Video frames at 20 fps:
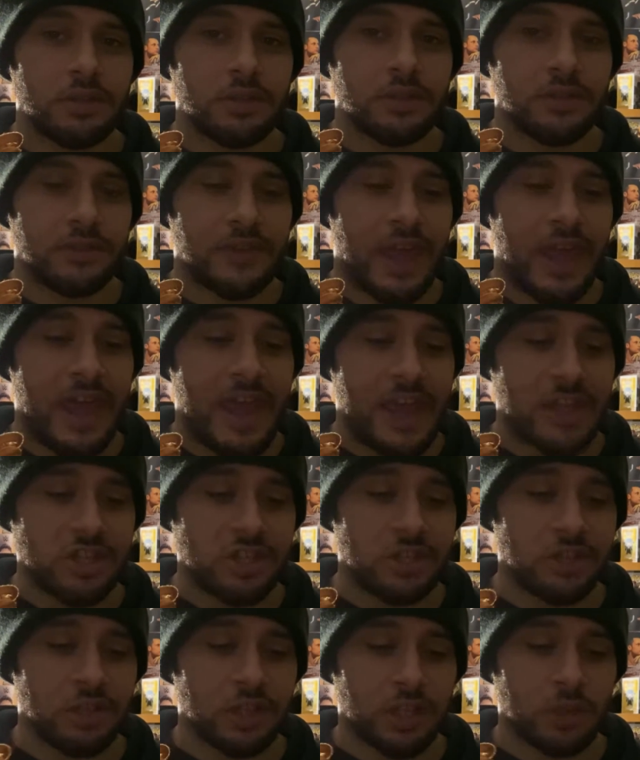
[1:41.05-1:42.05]
The ashy
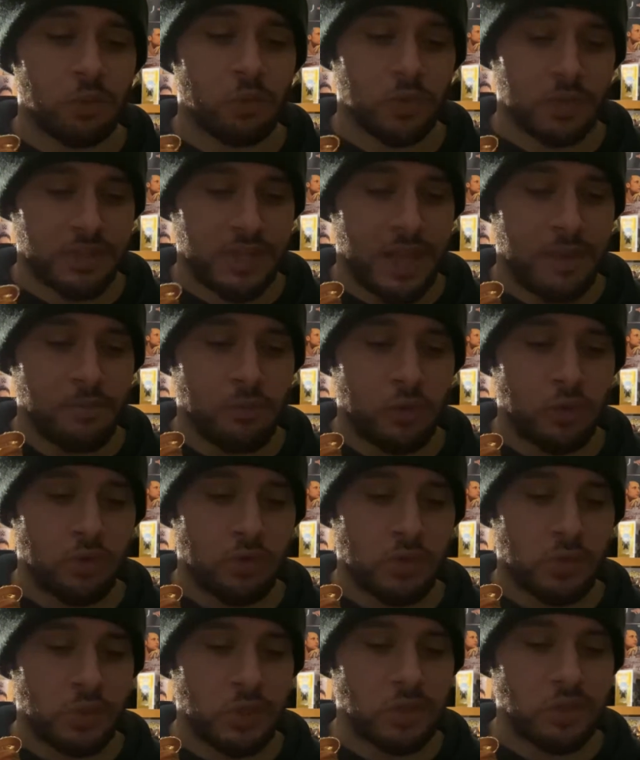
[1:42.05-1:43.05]
looking one that moves
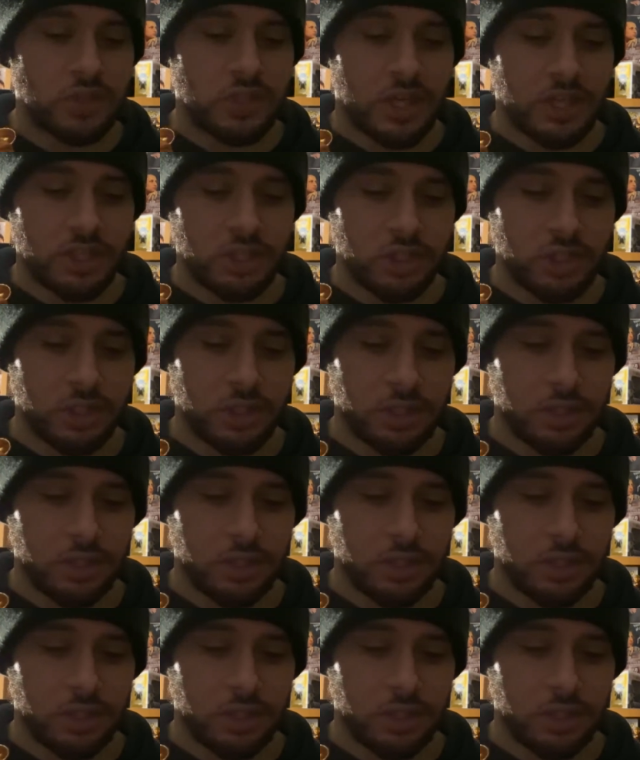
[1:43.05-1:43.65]
when you touch it.